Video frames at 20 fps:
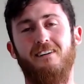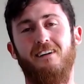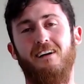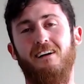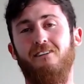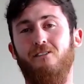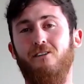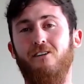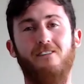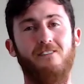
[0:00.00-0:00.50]

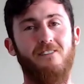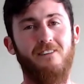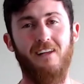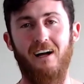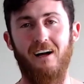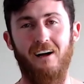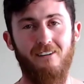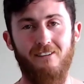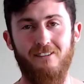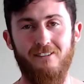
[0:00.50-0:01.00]
I would have
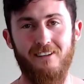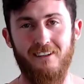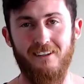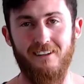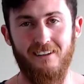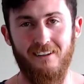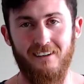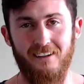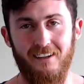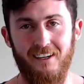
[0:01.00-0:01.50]
laughed.
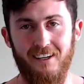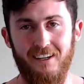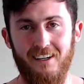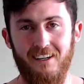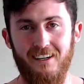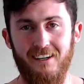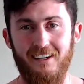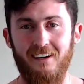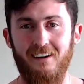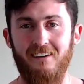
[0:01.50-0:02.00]

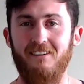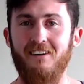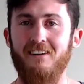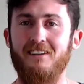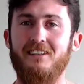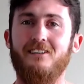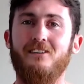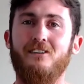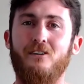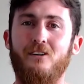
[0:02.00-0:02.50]
But
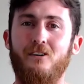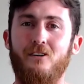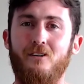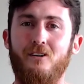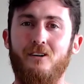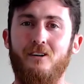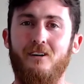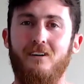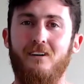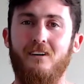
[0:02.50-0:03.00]
it's
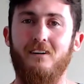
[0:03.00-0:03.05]
true.